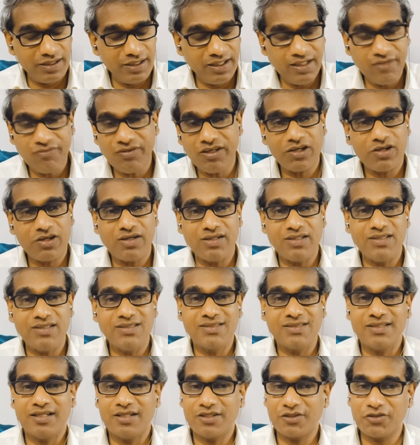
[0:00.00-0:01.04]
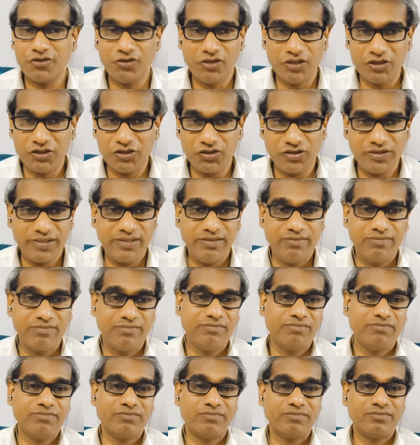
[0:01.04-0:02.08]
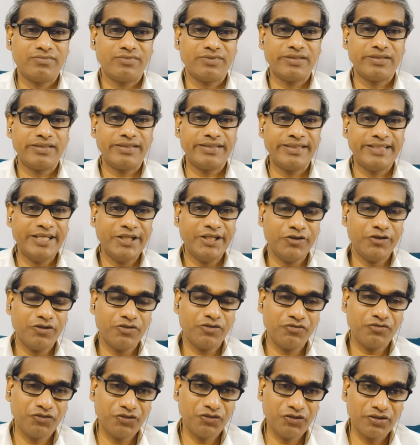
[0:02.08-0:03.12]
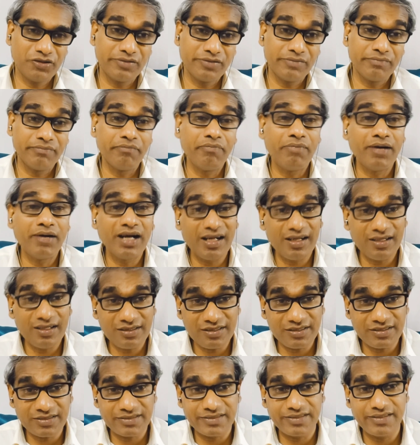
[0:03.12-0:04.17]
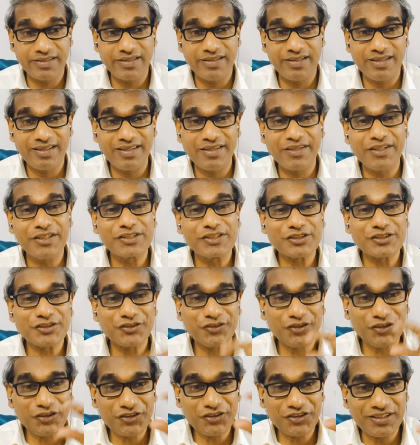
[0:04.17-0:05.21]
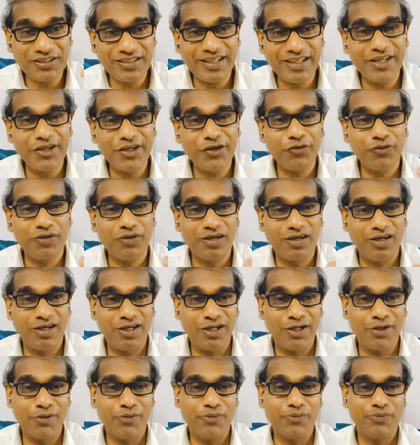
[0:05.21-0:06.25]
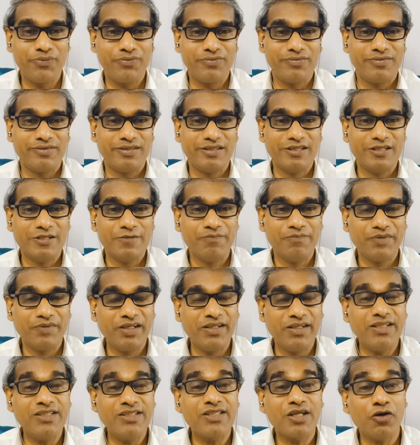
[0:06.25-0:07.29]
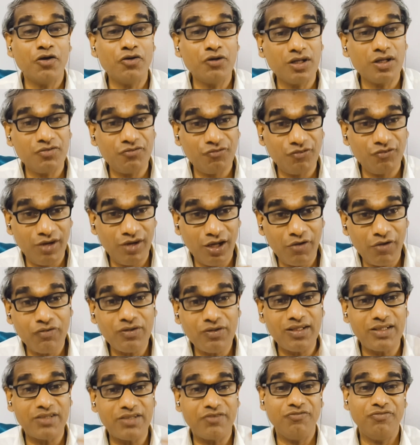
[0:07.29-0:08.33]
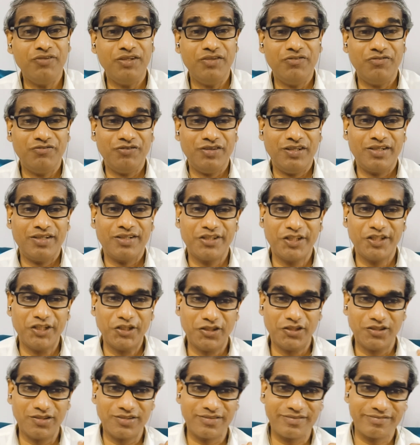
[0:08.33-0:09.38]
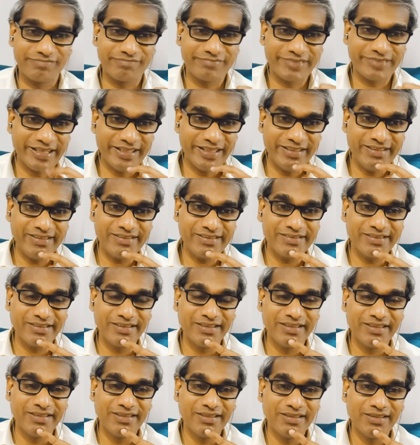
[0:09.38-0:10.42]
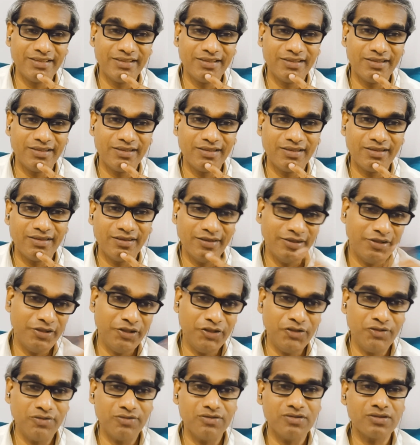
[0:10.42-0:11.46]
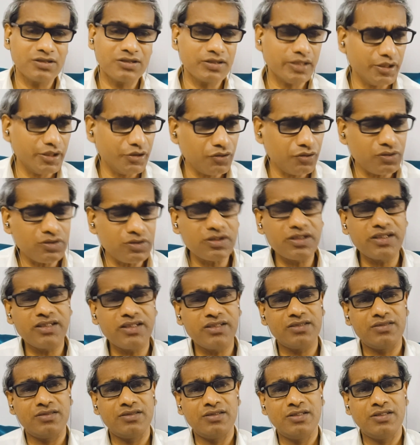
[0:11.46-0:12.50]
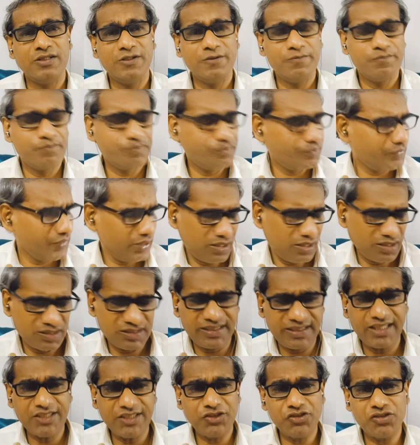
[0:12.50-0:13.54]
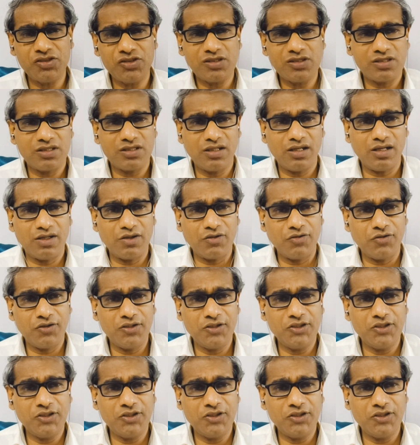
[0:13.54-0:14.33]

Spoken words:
Anyway, God is not going to take your food, but he is going to take your love. It is out of love that we feed God, right? In Hindus, they know the statue is not